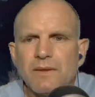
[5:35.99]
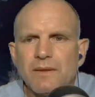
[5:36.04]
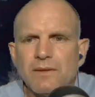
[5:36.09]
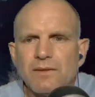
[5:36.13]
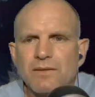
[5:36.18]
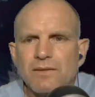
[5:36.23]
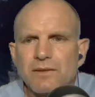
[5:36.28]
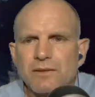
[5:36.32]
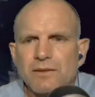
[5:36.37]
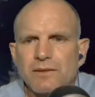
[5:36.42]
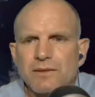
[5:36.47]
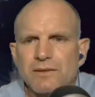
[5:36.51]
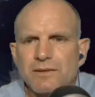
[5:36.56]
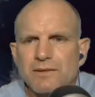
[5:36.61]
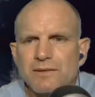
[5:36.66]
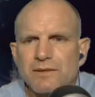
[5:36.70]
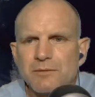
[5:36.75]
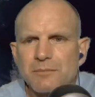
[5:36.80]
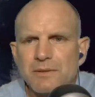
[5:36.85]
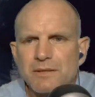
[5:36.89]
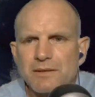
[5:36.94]
So you can
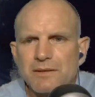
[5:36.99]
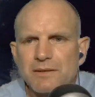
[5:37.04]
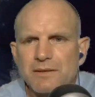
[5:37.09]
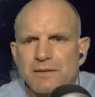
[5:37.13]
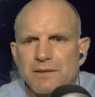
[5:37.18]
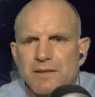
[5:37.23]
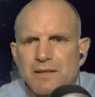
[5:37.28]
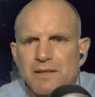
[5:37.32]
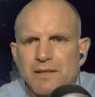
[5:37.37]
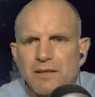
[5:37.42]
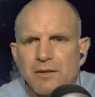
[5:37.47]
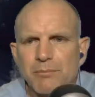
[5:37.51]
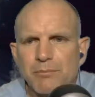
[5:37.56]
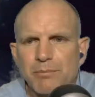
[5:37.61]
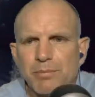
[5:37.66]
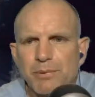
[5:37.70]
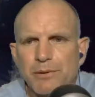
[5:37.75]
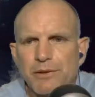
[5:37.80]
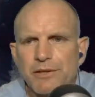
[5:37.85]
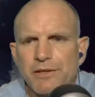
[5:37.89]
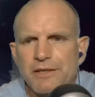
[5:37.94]
see me
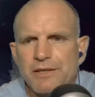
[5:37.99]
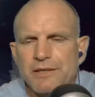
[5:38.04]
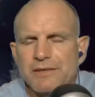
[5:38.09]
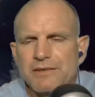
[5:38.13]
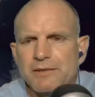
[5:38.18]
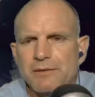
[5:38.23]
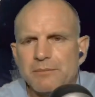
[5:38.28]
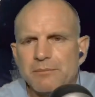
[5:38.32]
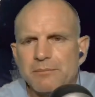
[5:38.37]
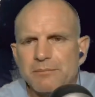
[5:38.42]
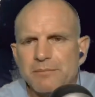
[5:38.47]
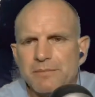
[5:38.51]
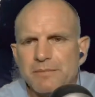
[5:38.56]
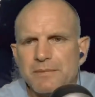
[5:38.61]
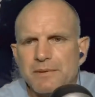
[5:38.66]
putting in some